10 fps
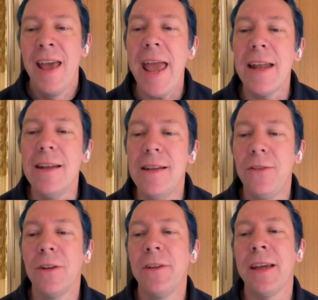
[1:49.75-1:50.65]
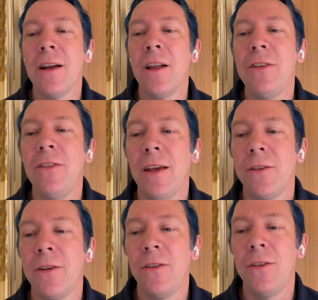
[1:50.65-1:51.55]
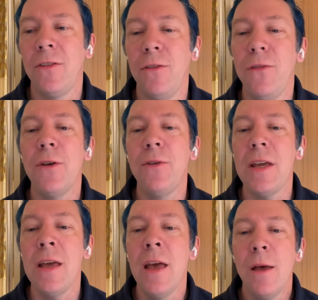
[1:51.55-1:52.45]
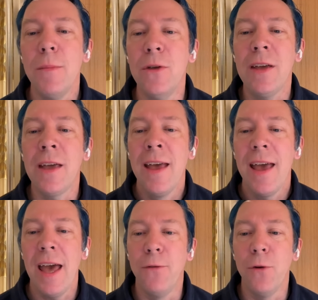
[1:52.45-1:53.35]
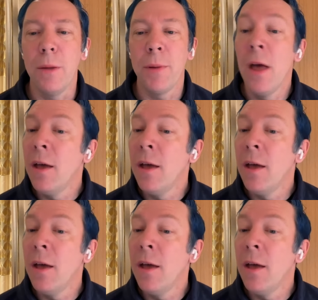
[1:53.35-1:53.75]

and in digital technology sectors such as VOD, music, and VoIP.